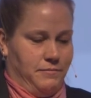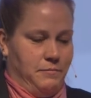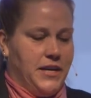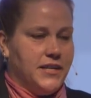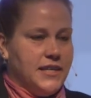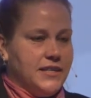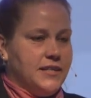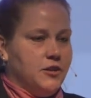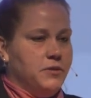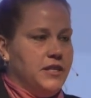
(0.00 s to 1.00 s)
because I
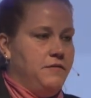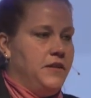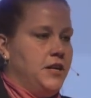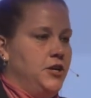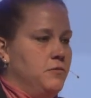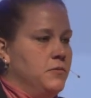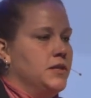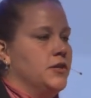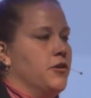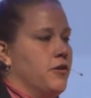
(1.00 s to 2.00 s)
still believe that
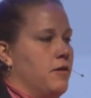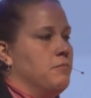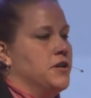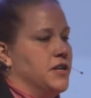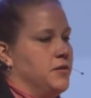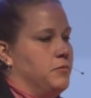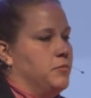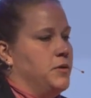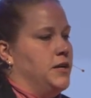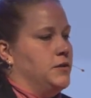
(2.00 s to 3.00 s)
humans are not predictable
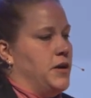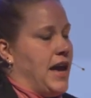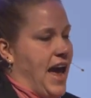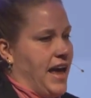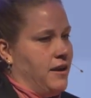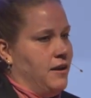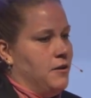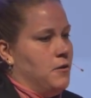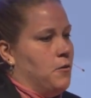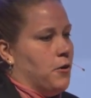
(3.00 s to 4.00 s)
because we can
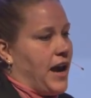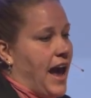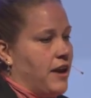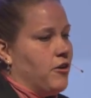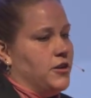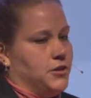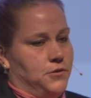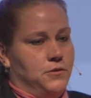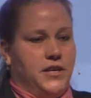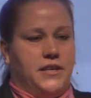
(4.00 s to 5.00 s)
or cannot
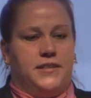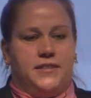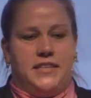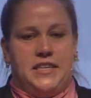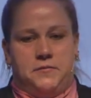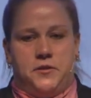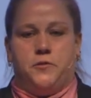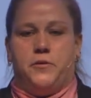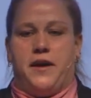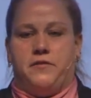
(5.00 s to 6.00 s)
do things, even though
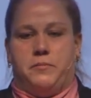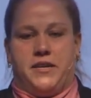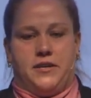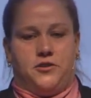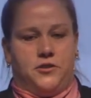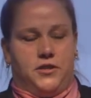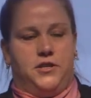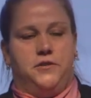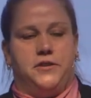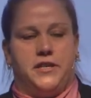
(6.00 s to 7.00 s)
we have the potential to
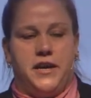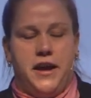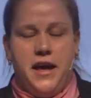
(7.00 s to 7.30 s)
do it.